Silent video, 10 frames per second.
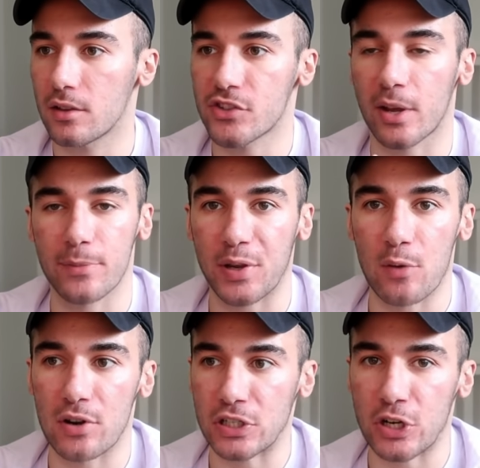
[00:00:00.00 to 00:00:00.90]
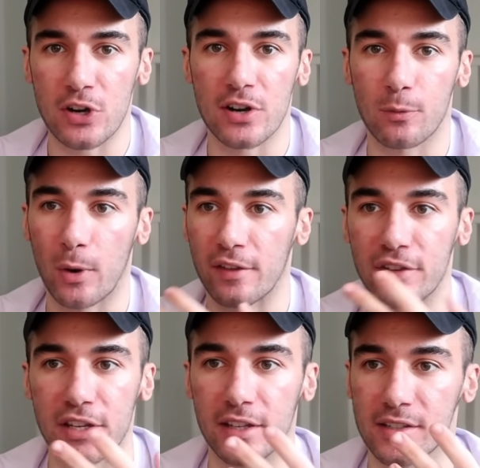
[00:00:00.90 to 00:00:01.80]
something in return? What if
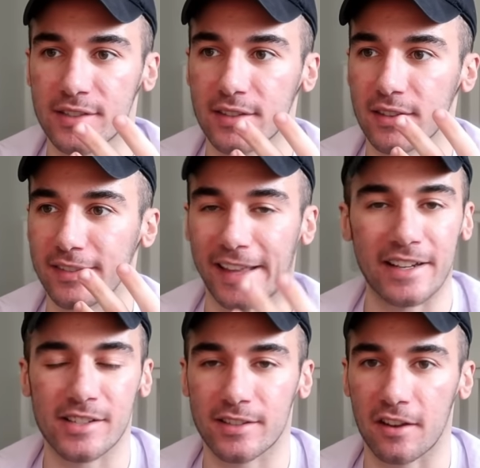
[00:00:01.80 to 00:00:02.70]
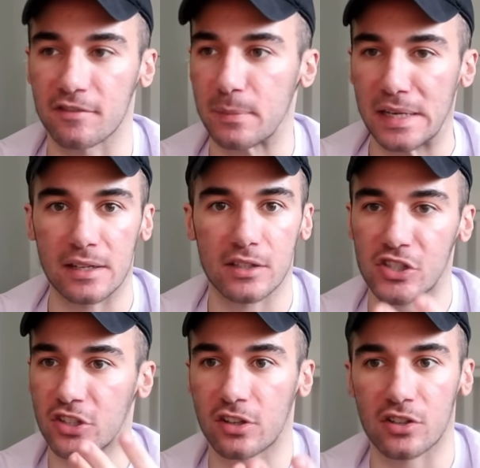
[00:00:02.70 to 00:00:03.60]
he thinks of me a
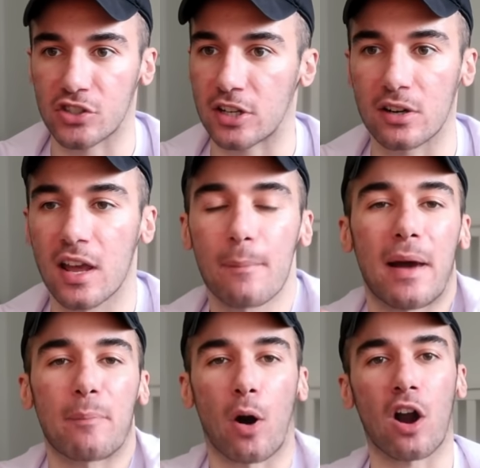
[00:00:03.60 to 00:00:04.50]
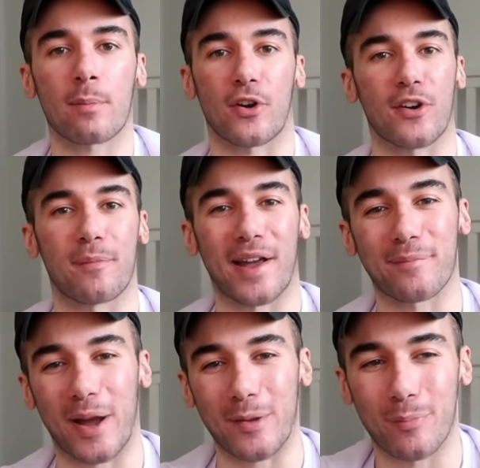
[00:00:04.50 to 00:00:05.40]
certain my barber, my
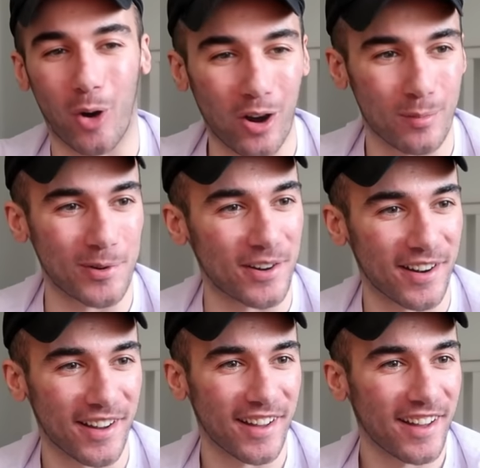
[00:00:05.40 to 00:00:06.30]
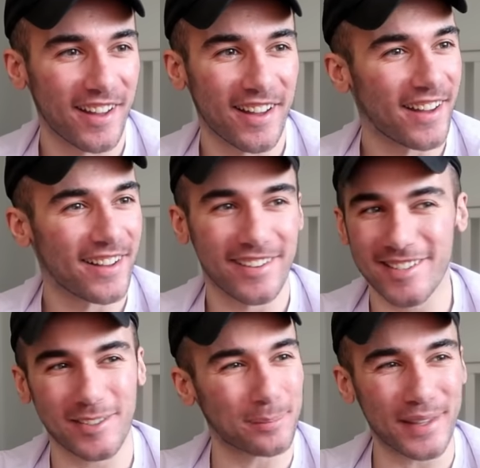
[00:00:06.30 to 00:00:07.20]
my barber,
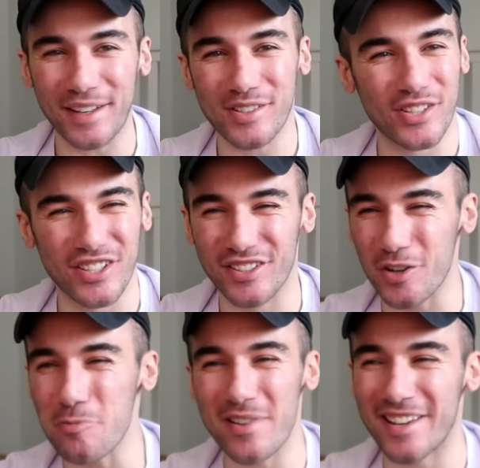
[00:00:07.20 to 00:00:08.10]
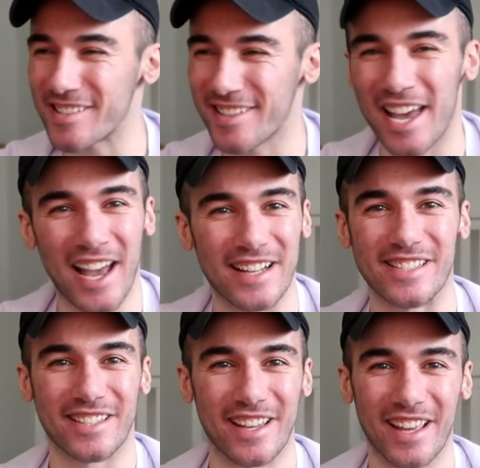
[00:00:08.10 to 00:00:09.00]
something as stupid as
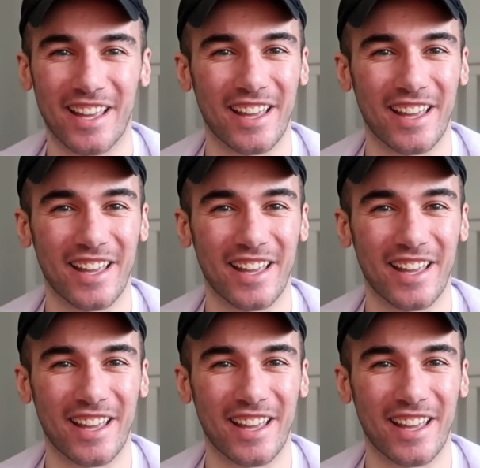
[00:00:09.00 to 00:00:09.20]
that,